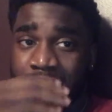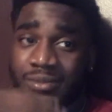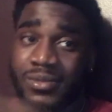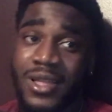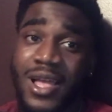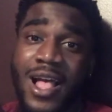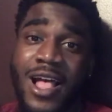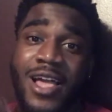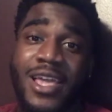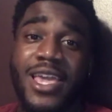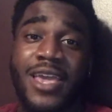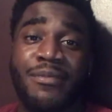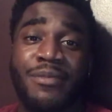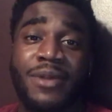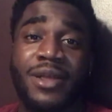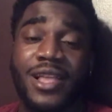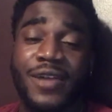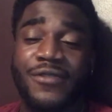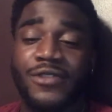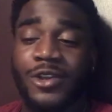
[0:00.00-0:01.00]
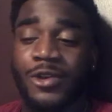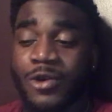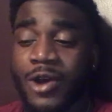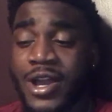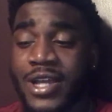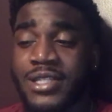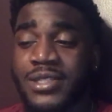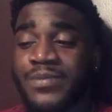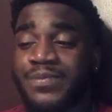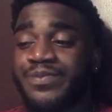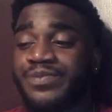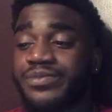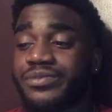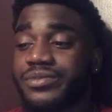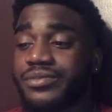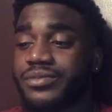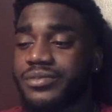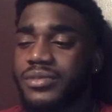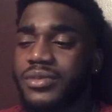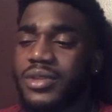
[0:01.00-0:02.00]
how I gave my life to Christ.
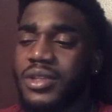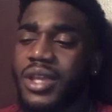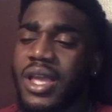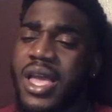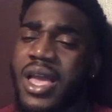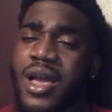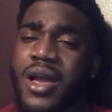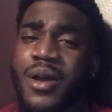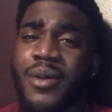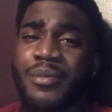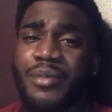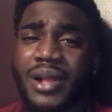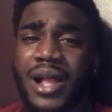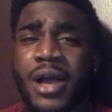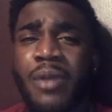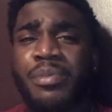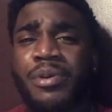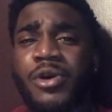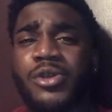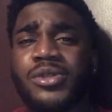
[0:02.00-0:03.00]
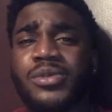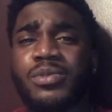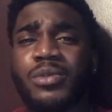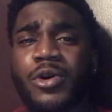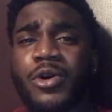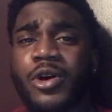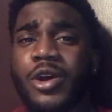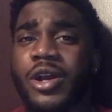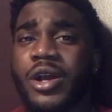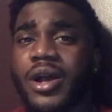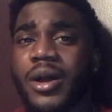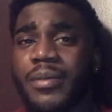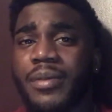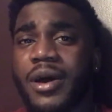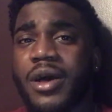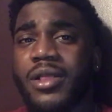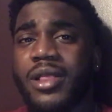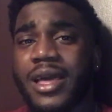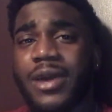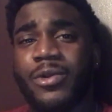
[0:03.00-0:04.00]
But I'll post more
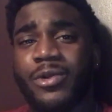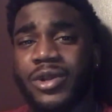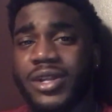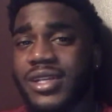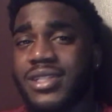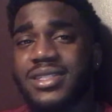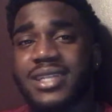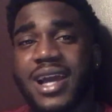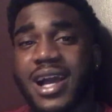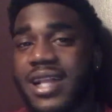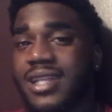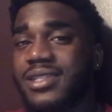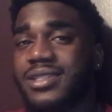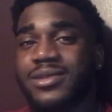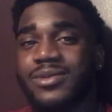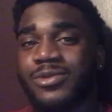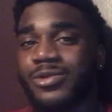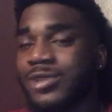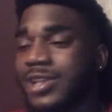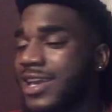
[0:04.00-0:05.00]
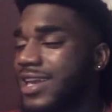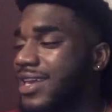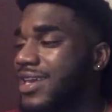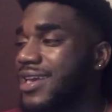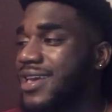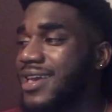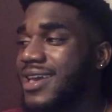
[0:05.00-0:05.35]
about like what else God is like,